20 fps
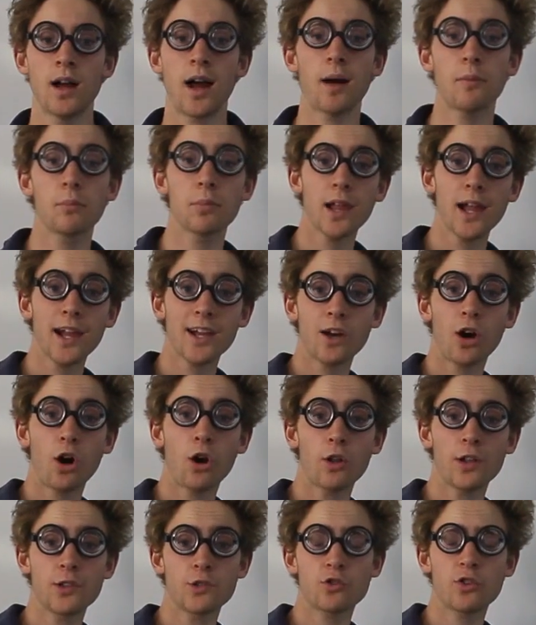A black
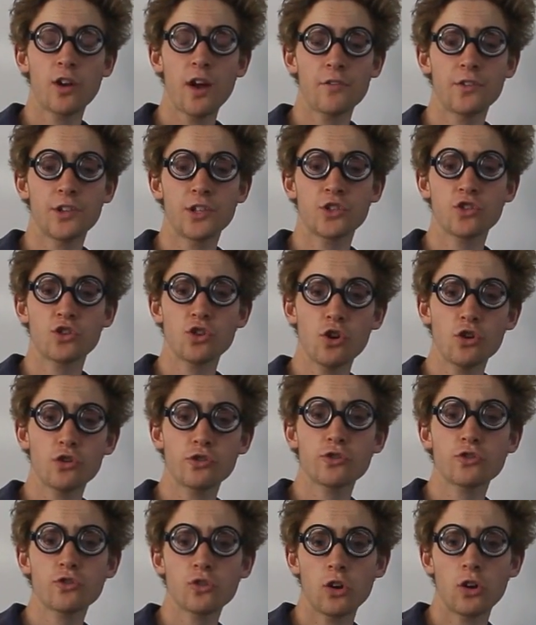hole has gravity so
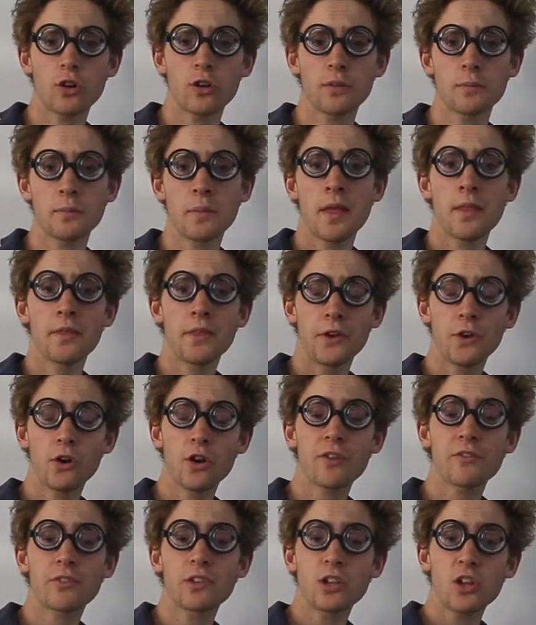strong that not
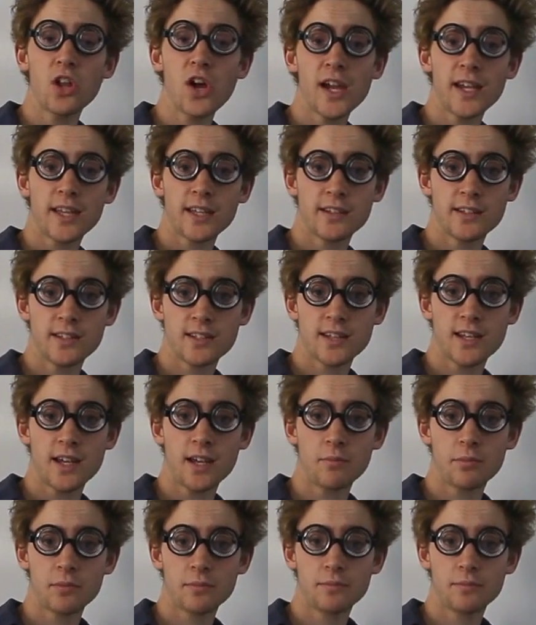even light can escape.